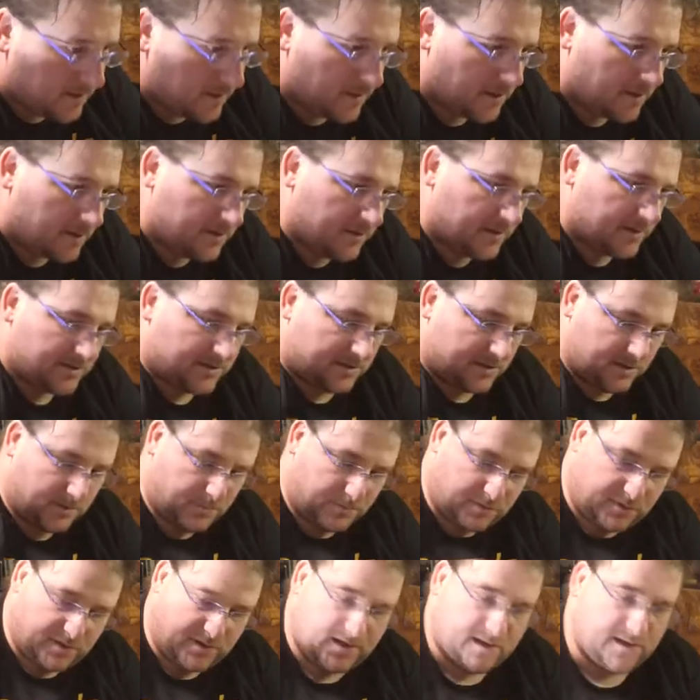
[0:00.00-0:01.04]
Clicks into
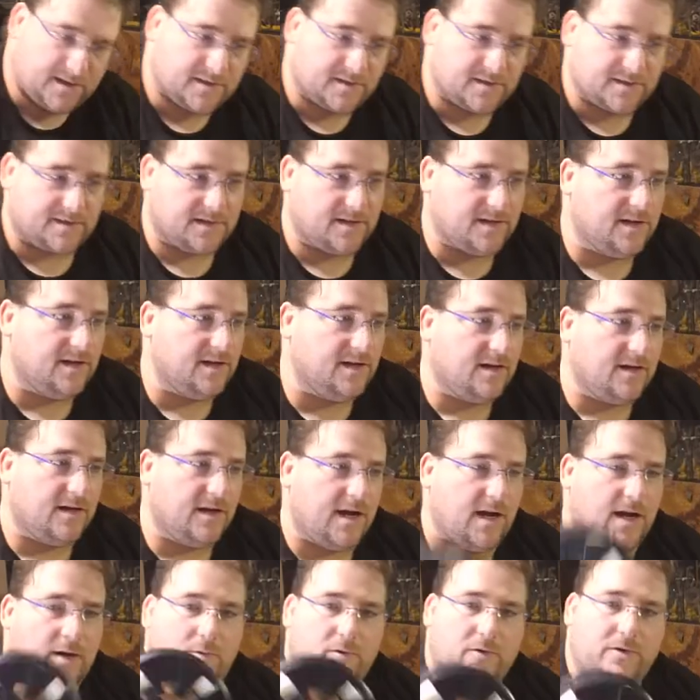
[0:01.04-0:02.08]
place.
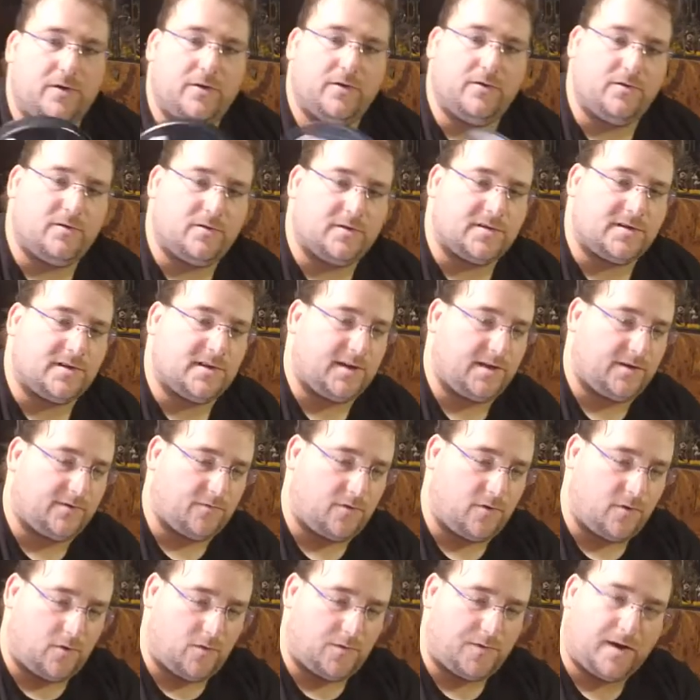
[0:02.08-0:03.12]
I will use the
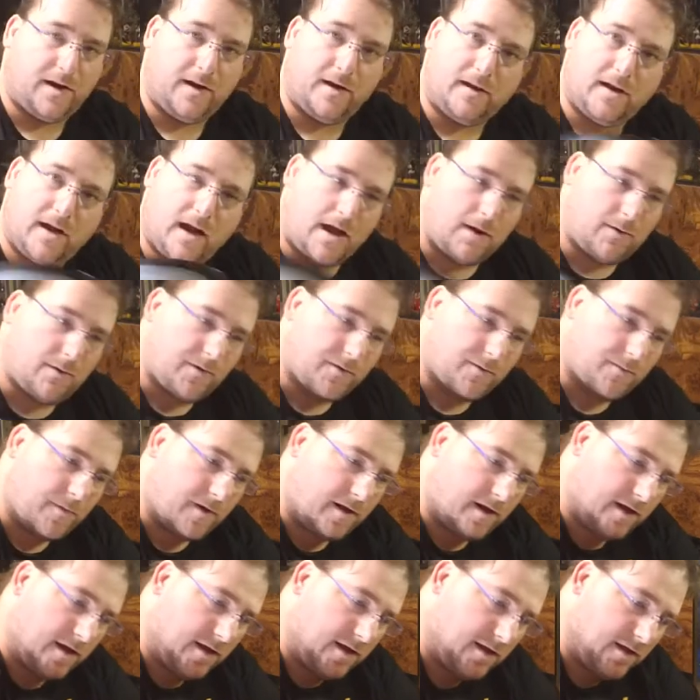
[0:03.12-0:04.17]
roll that I got with
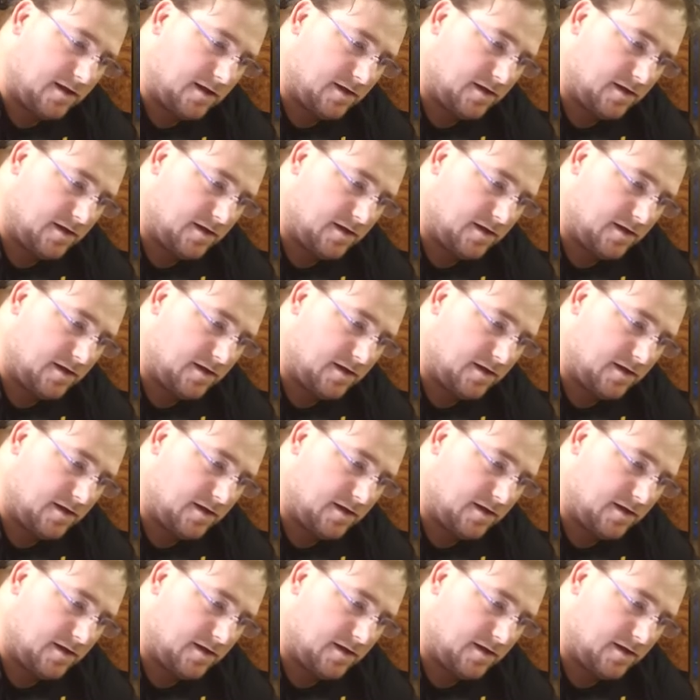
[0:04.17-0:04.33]
my